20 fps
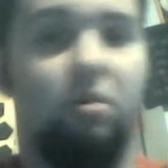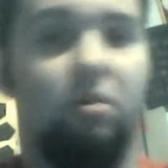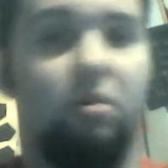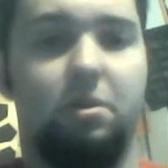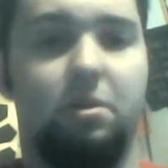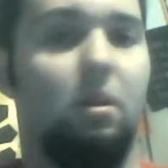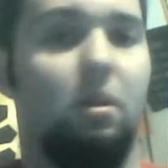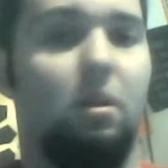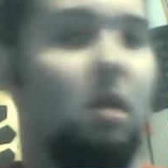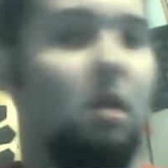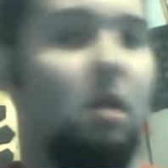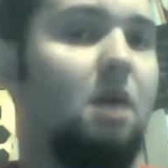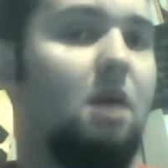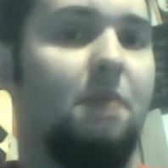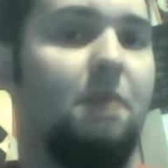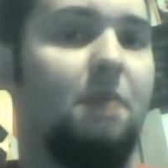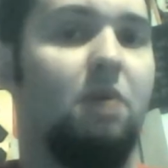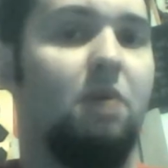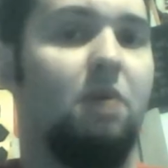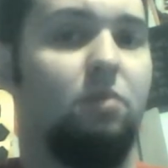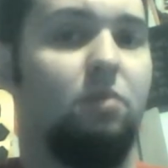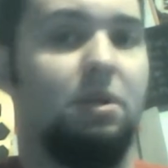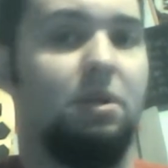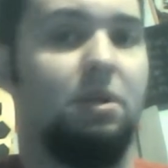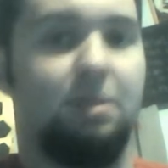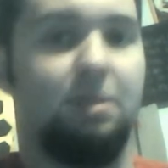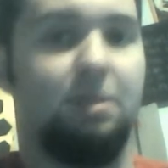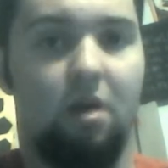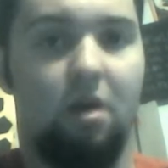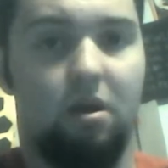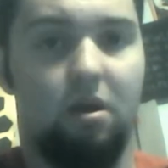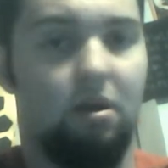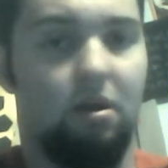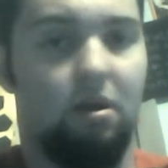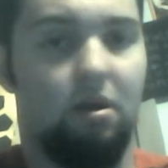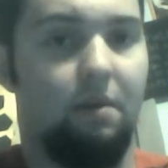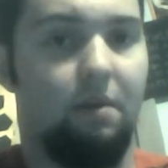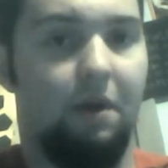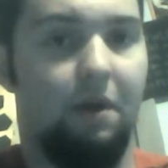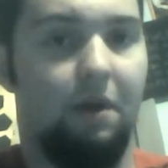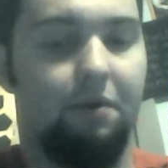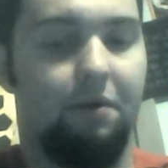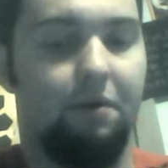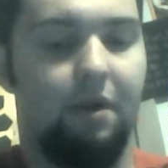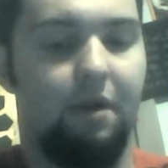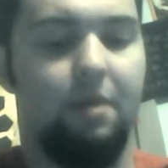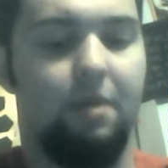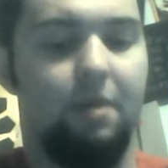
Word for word: knows a lot about what he's talking about,